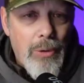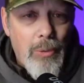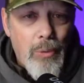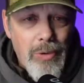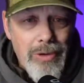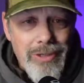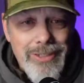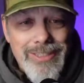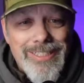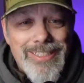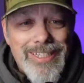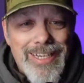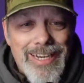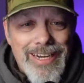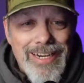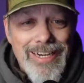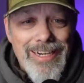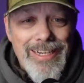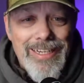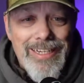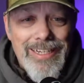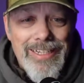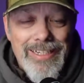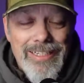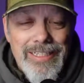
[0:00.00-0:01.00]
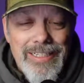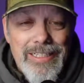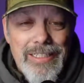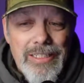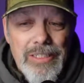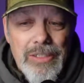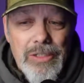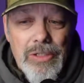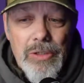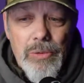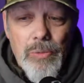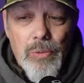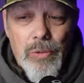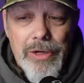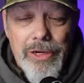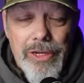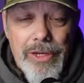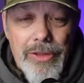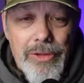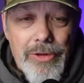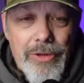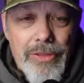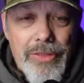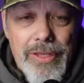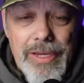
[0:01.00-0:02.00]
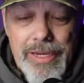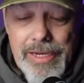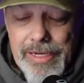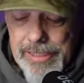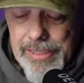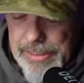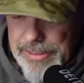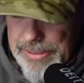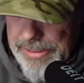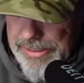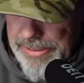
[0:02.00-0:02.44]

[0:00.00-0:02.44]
will say one other thing,